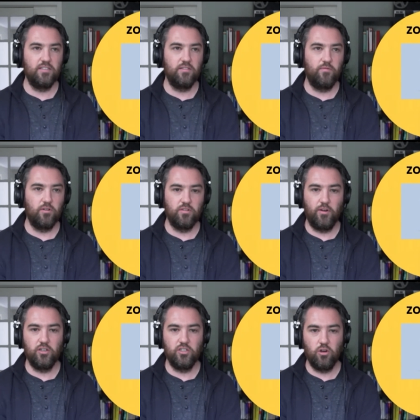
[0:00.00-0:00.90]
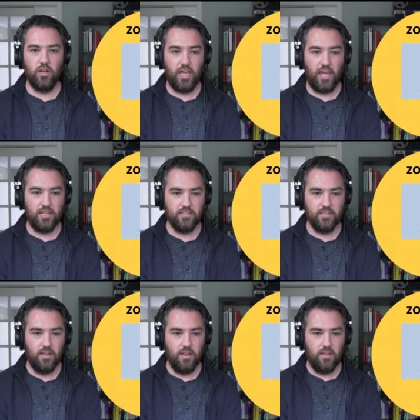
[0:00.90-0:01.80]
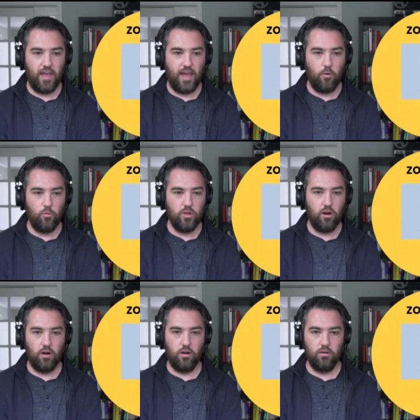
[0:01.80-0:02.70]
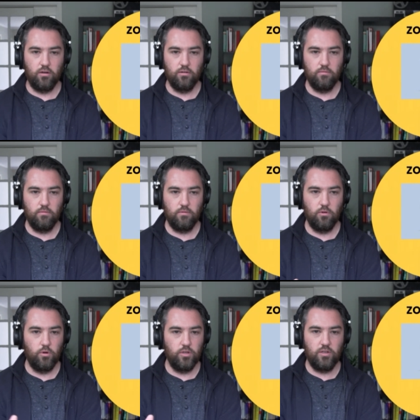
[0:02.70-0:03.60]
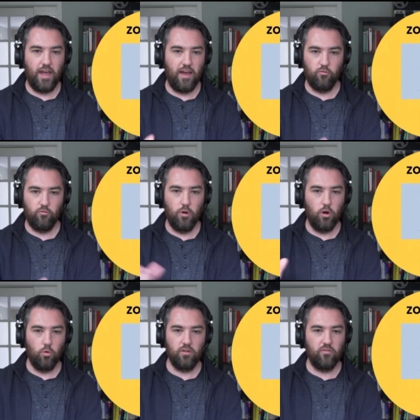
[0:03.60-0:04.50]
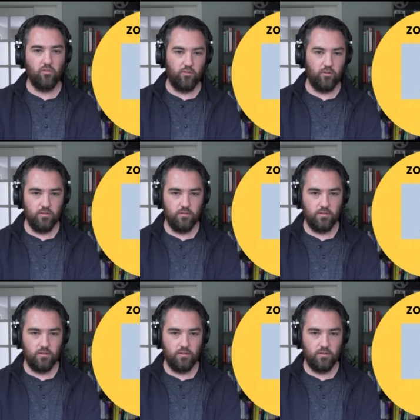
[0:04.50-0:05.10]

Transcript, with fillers: A, there's a very strong case that we are going to have remote work forever.